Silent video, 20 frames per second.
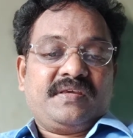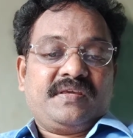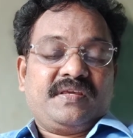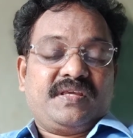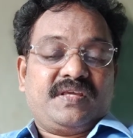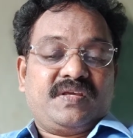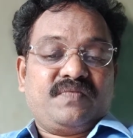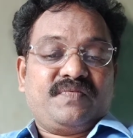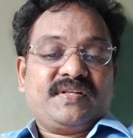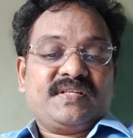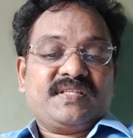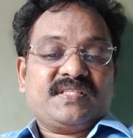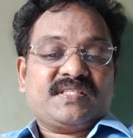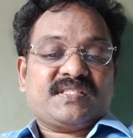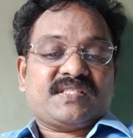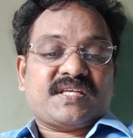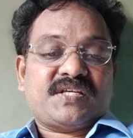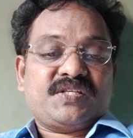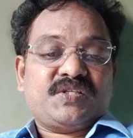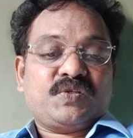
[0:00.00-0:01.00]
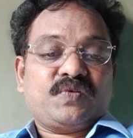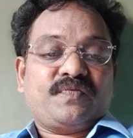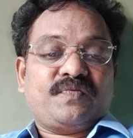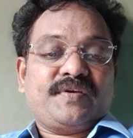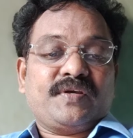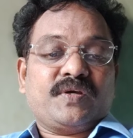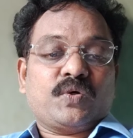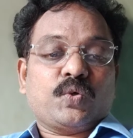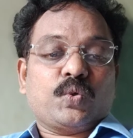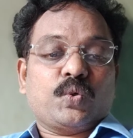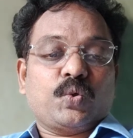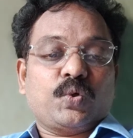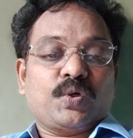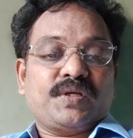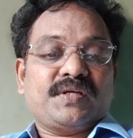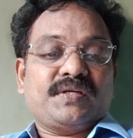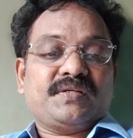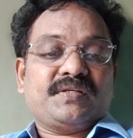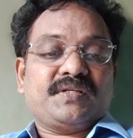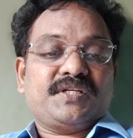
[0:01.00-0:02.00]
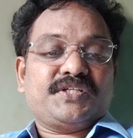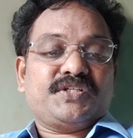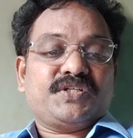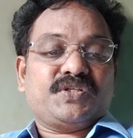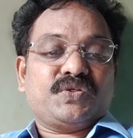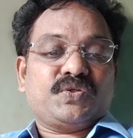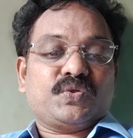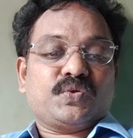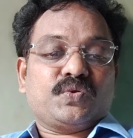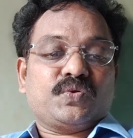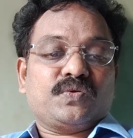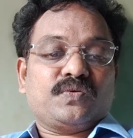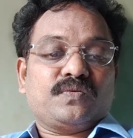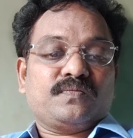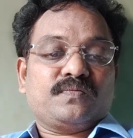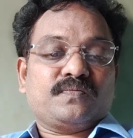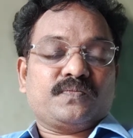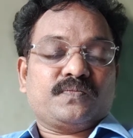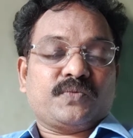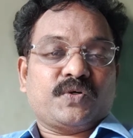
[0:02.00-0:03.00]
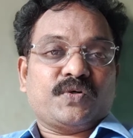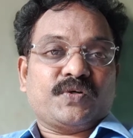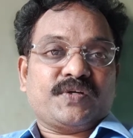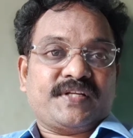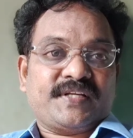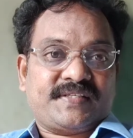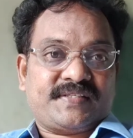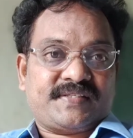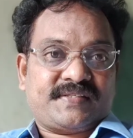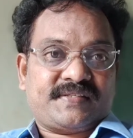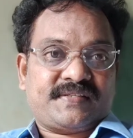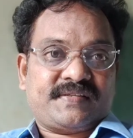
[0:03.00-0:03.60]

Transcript: given scientific orientation to politics.